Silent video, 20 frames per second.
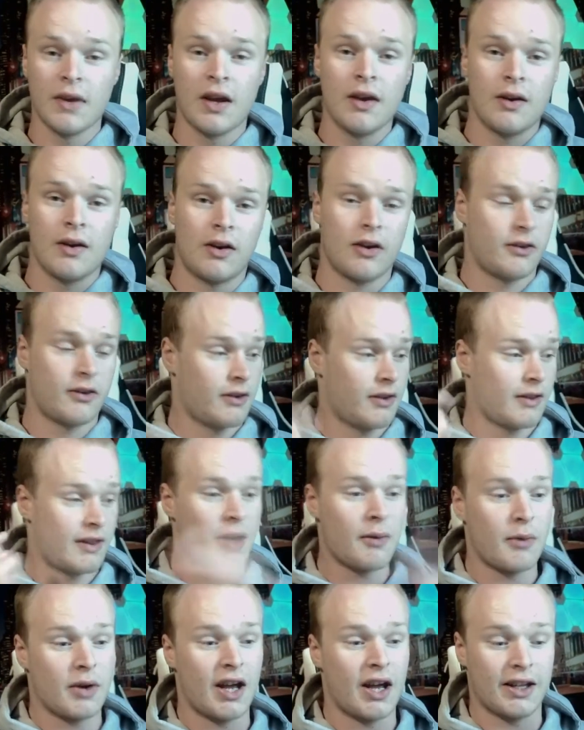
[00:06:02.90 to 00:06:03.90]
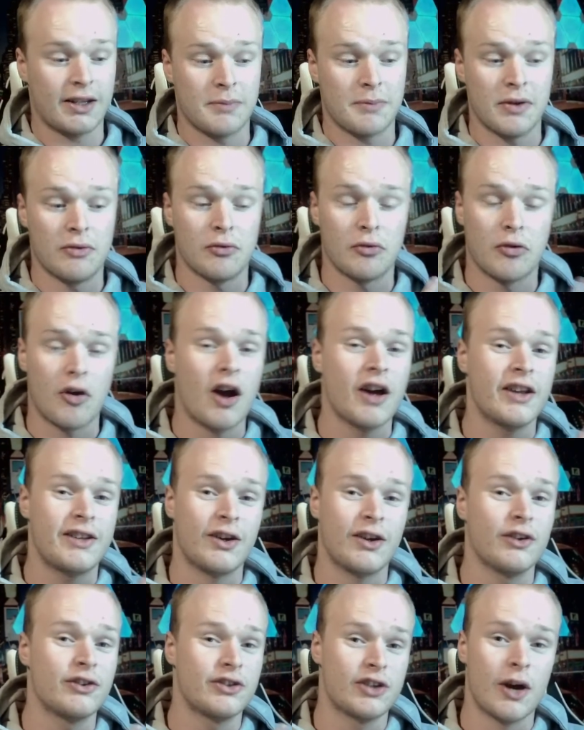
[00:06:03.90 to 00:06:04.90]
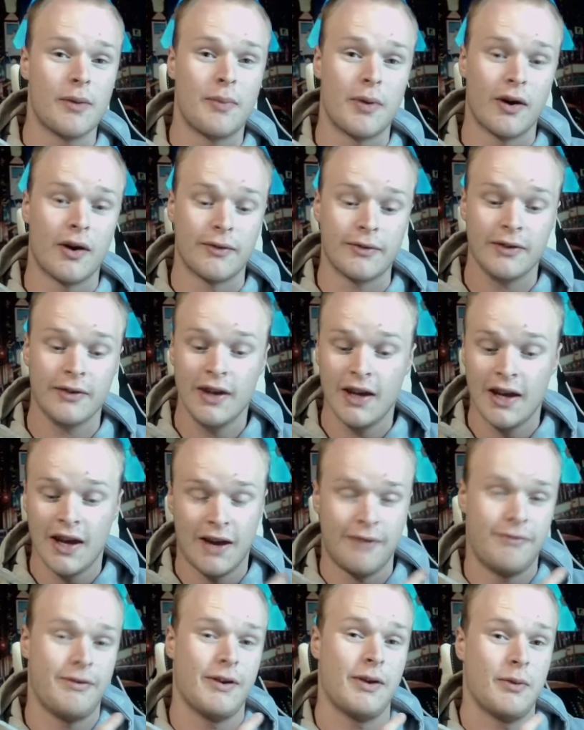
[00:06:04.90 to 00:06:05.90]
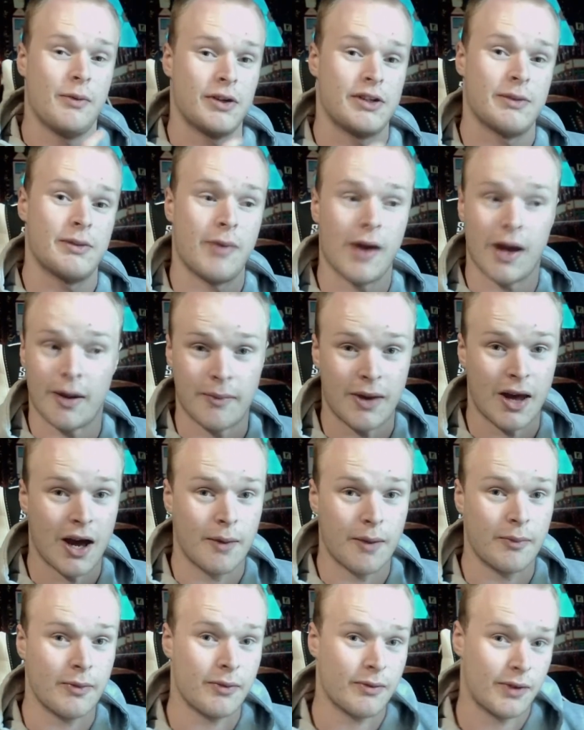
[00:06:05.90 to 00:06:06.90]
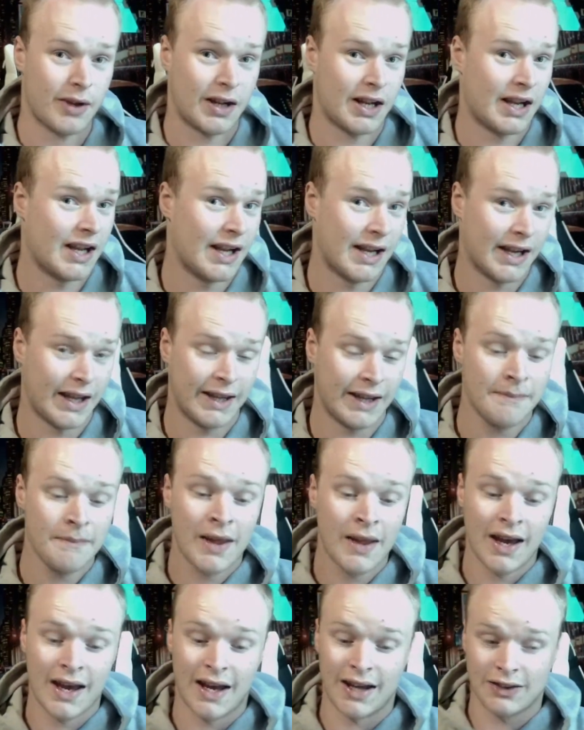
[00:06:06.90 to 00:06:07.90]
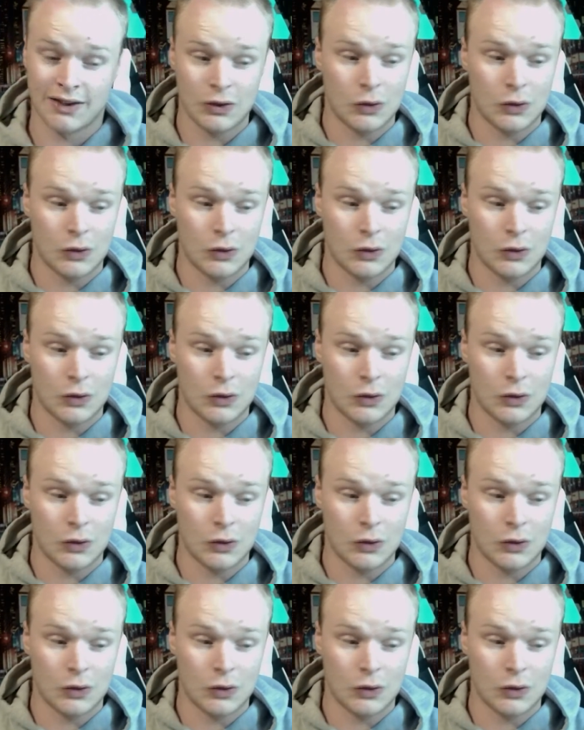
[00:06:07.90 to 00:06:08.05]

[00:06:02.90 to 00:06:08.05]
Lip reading: because that one I had to be right on top of if it were to pick me up clearly at all.